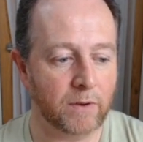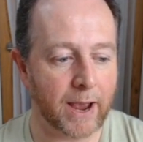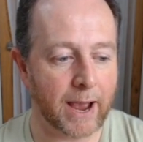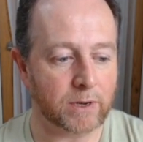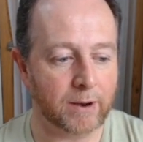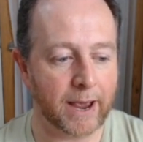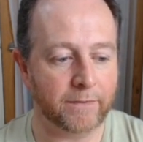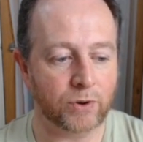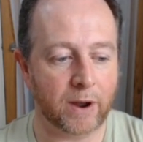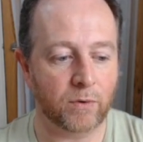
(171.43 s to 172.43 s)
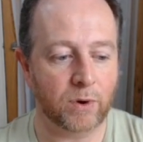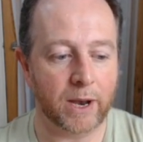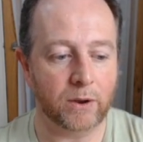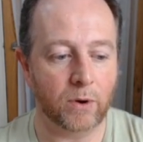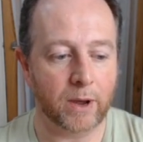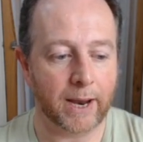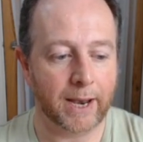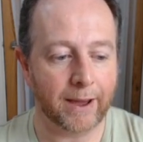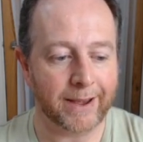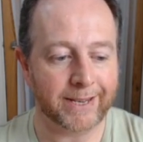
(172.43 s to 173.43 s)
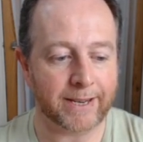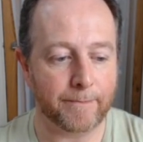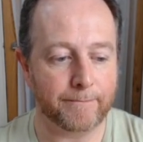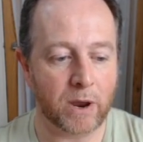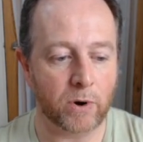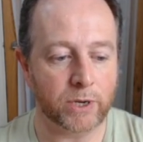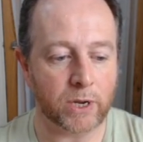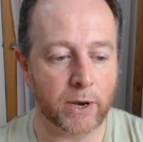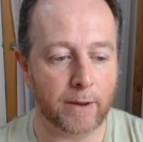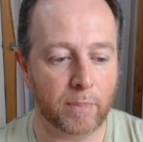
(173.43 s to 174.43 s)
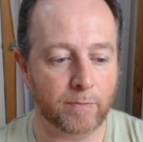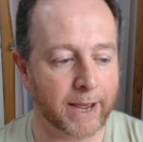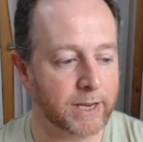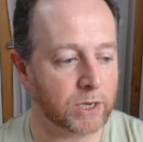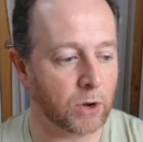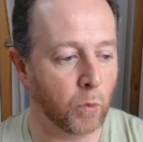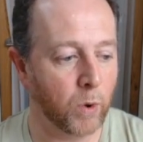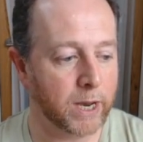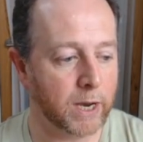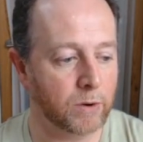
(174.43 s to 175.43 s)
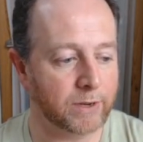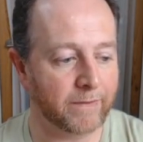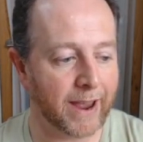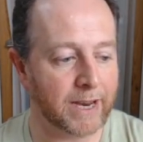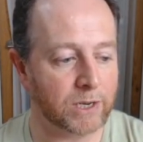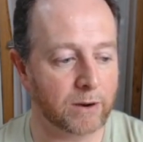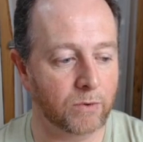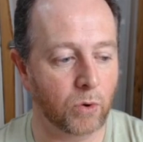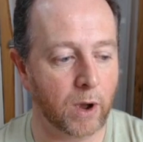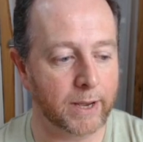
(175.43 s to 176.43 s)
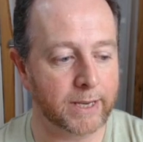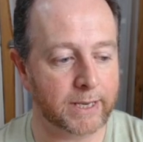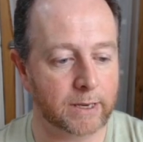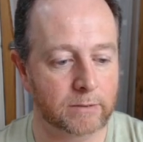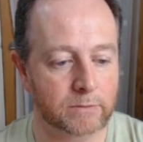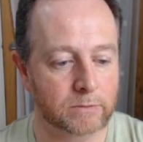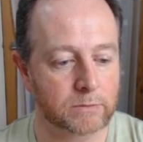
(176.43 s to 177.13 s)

If you absolutely have to travel, clear your lights, mirrors, number plates, windows of any snow or ice.